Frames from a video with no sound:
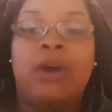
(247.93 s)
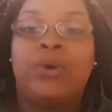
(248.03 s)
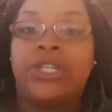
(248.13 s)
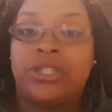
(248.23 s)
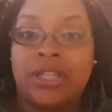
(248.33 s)

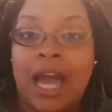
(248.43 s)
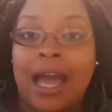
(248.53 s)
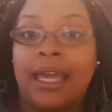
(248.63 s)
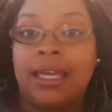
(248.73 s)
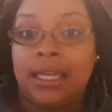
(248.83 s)
was
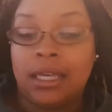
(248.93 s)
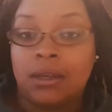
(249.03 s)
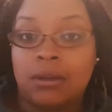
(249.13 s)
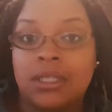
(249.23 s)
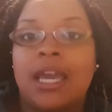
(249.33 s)
shot and
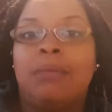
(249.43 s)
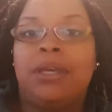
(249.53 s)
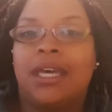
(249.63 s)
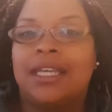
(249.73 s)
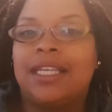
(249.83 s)
killed
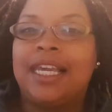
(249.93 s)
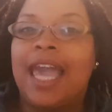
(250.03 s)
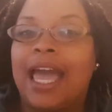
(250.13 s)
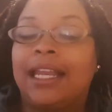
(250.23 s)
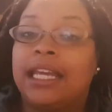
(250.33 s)
because he
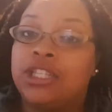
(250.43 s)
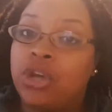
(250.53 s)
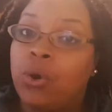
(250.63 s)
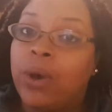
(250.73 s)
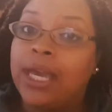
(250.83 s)
had a
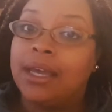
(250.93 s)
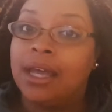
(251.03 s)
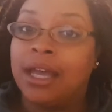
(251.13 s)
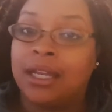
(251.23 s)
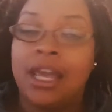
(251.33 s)
toy
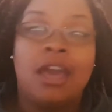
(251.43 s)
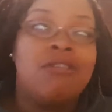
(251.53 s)
gun,